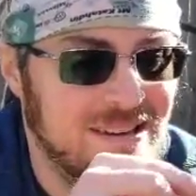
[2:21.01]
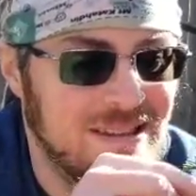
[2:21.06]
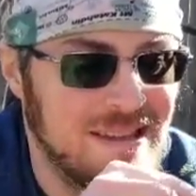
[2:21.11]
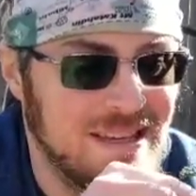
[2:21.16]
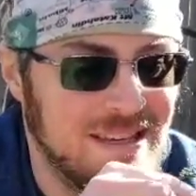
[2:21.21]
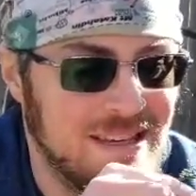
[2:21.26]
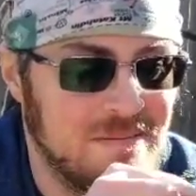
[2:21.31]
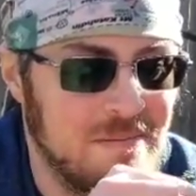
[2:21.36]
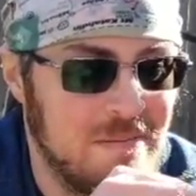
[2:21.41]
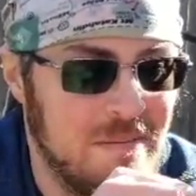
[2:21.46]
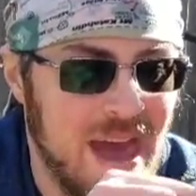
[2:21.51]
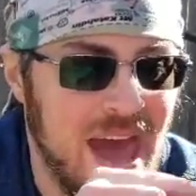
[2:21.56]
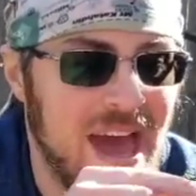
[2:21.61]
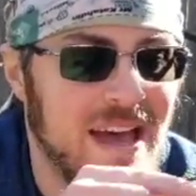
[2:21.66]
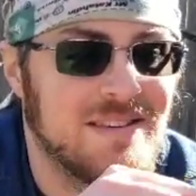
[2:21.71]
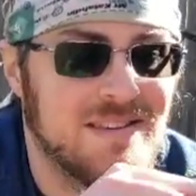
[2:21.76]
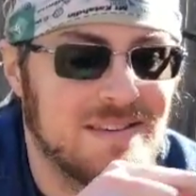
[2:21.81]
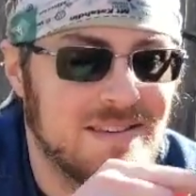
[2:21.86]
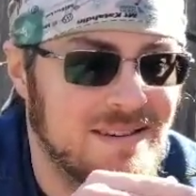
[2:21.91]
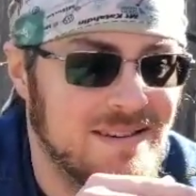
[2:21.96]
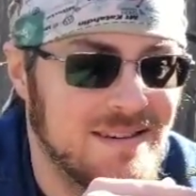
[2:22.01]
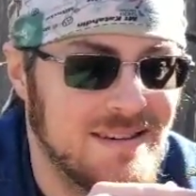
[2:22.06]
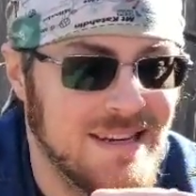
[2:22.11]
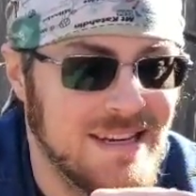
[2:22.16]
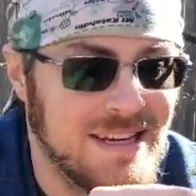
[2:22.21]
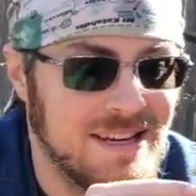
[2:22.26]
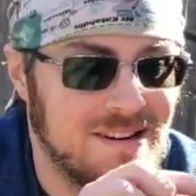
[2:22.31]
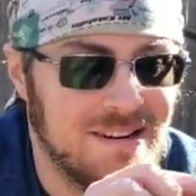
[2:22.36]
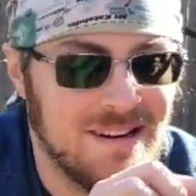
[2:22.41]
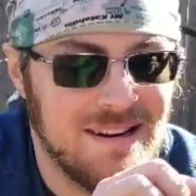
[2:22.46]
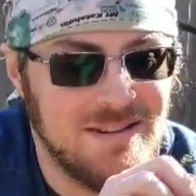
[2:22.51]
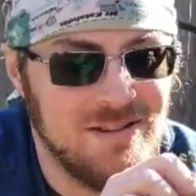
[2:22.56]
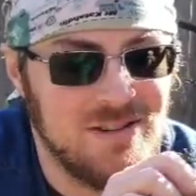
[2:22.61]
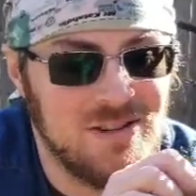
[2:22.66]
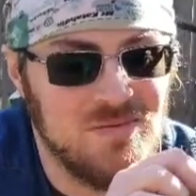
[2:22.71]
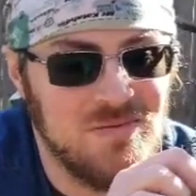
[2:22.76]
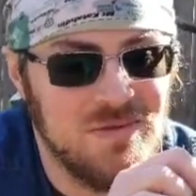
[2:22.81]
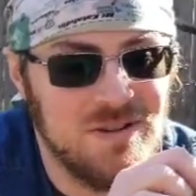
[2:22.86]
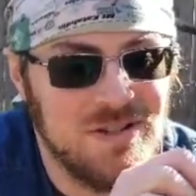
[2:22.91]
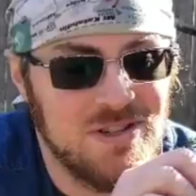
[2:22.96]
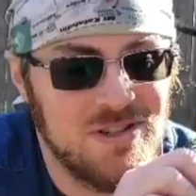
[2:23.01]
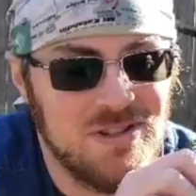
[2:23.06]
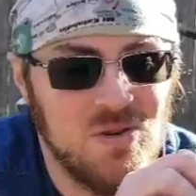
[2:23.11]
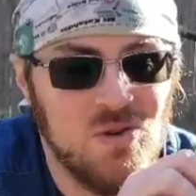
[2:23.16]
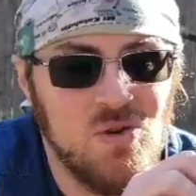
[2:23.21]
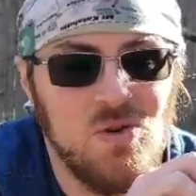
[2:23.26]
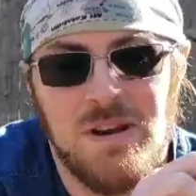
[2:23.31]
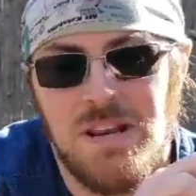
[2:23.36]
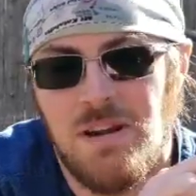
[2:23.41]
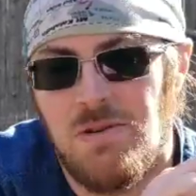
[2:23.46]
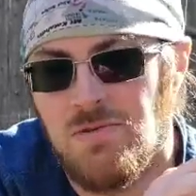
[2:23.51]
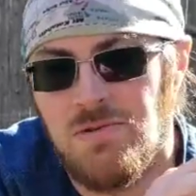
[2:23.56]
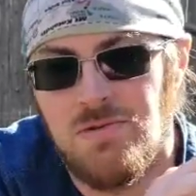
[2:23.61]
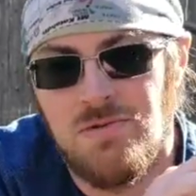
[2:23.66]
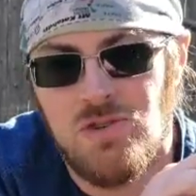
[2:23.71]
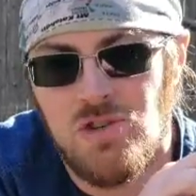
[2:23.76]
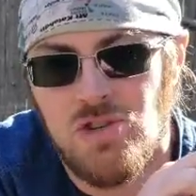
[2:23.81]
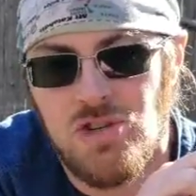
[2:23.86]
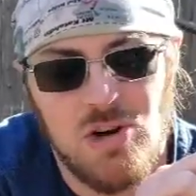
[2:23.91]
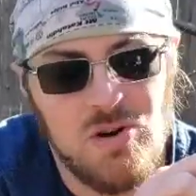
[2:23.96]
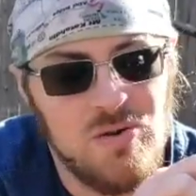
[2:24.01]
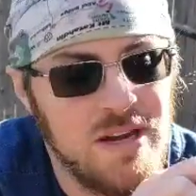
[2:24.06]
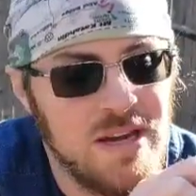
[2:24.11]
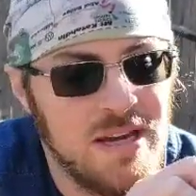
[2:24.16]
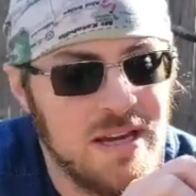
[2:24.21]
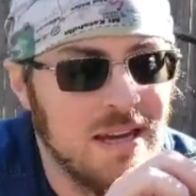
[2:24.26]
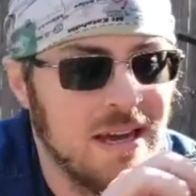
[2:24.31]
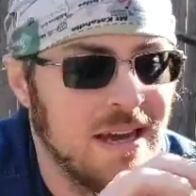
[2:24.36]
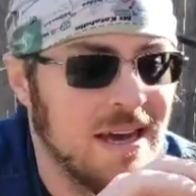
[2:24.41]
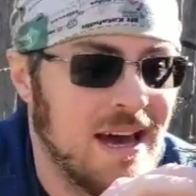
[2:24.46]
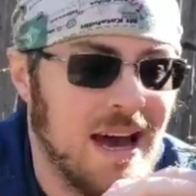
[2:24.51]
this mess here. There's so many roots showing.